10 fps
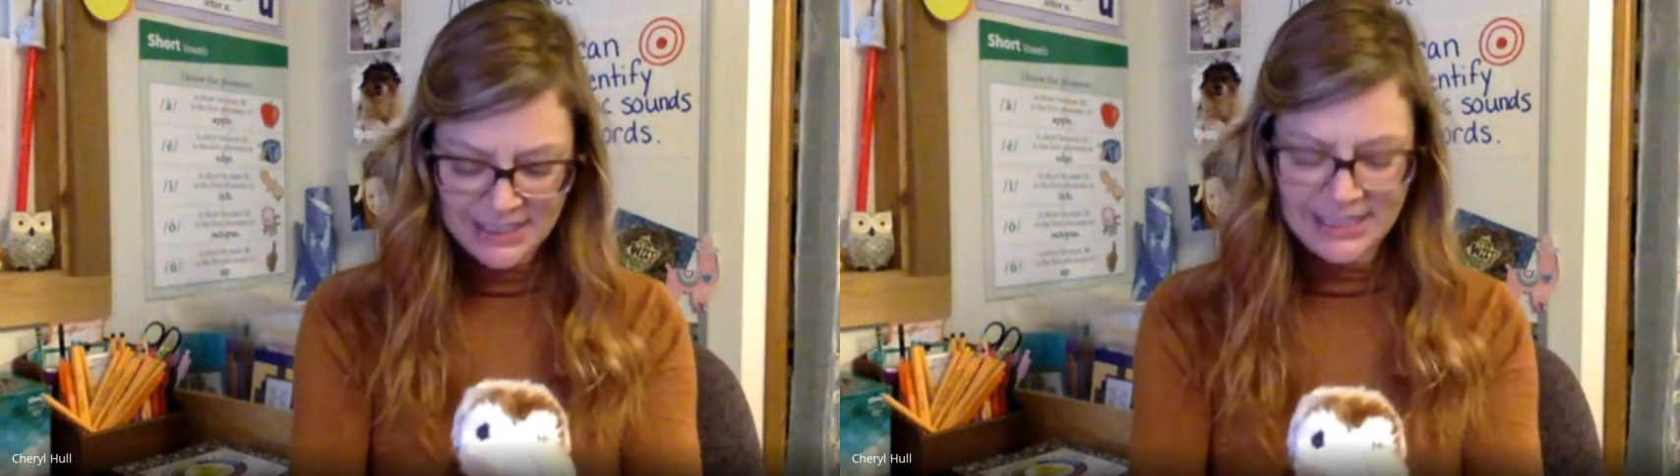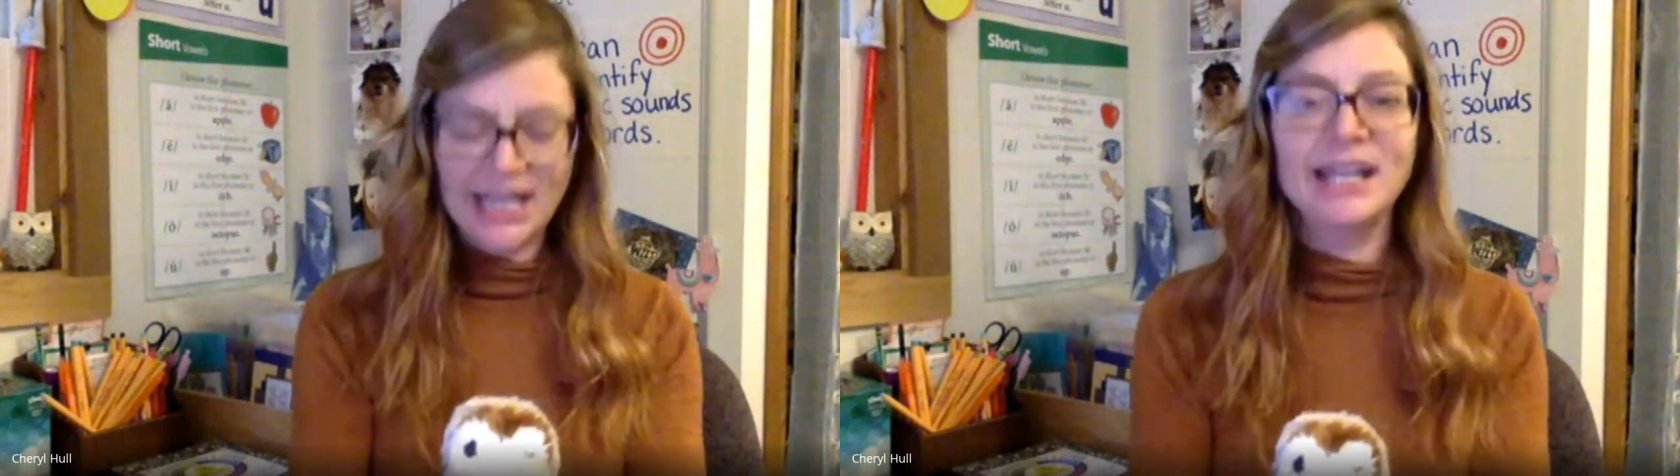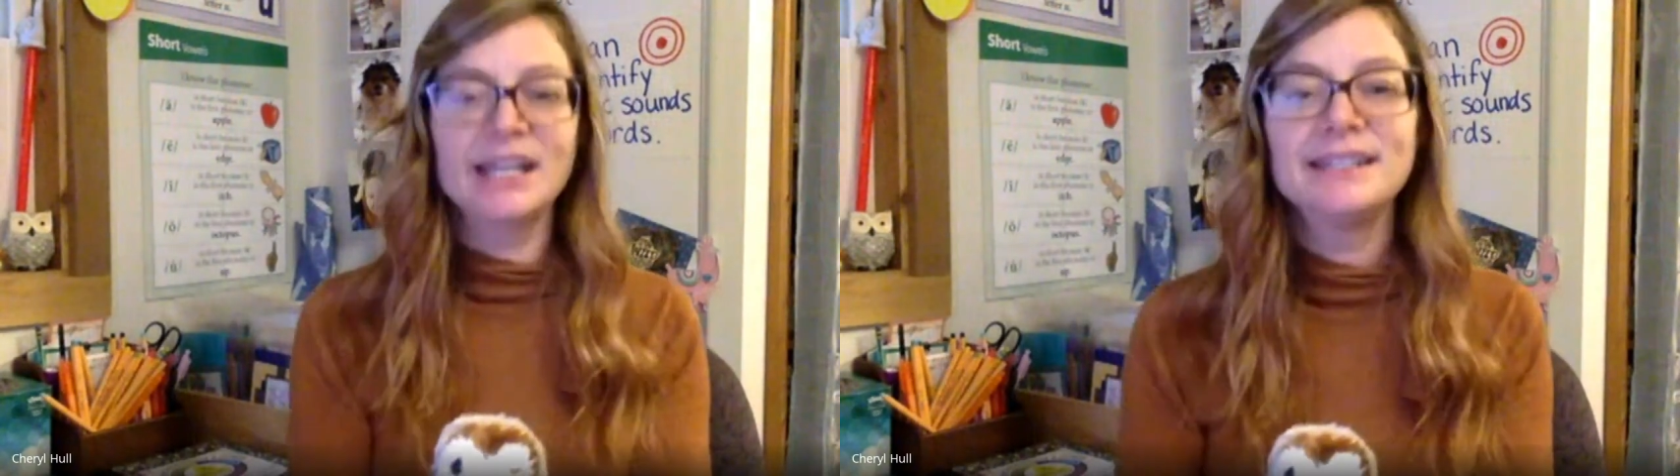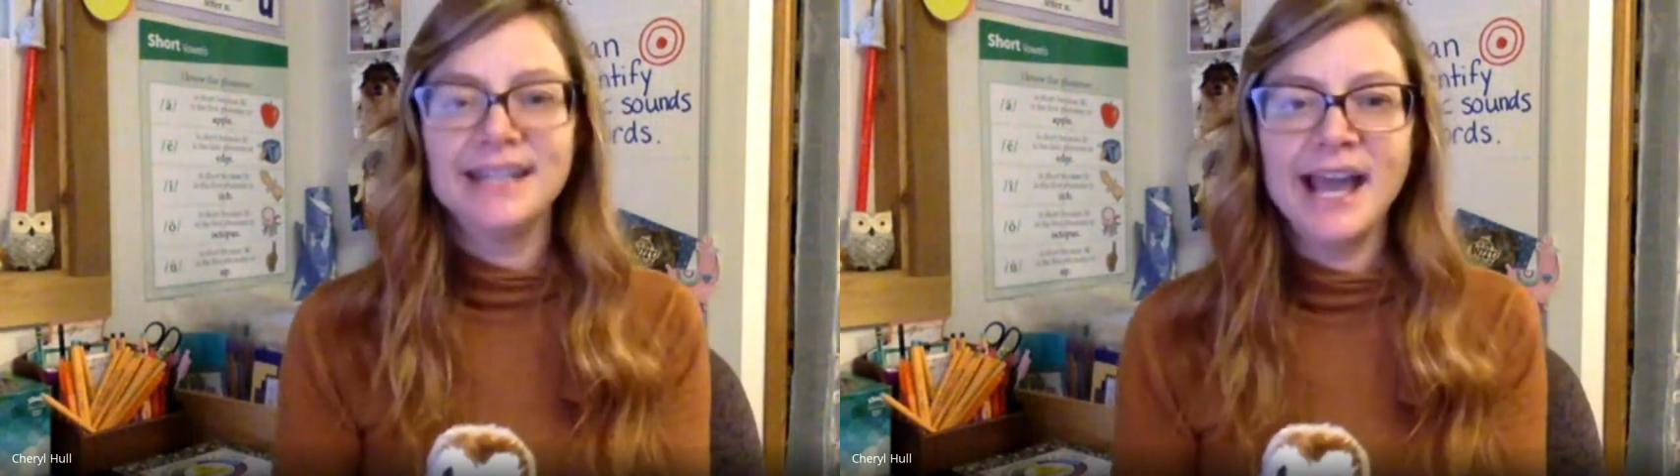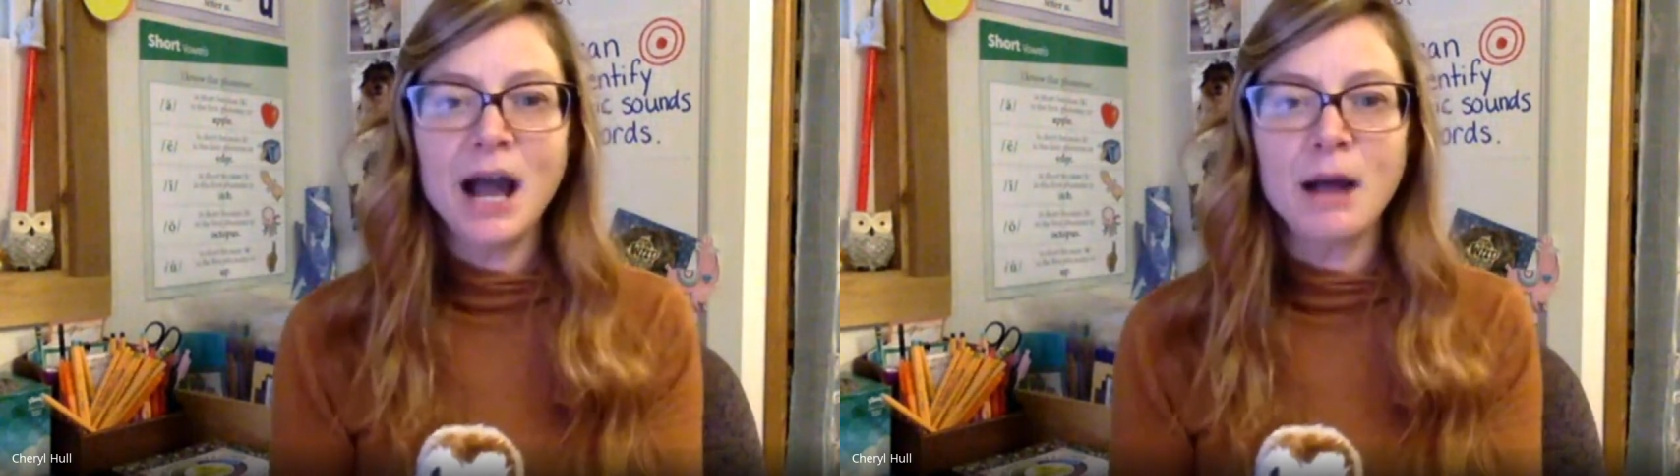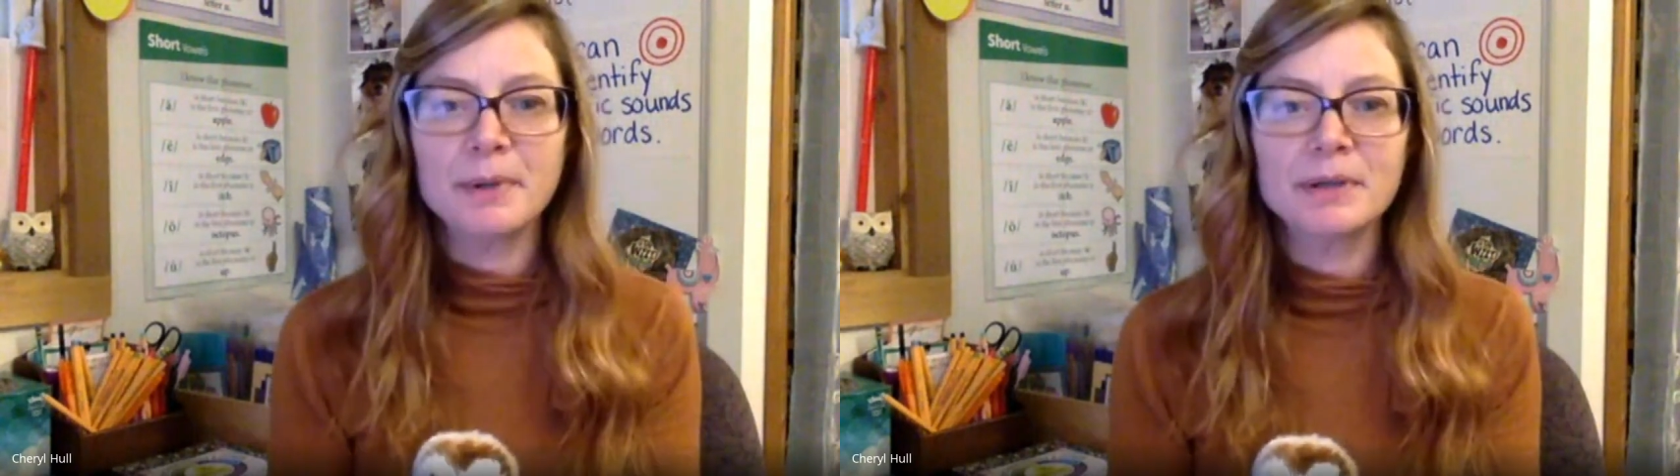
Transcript: Say nap.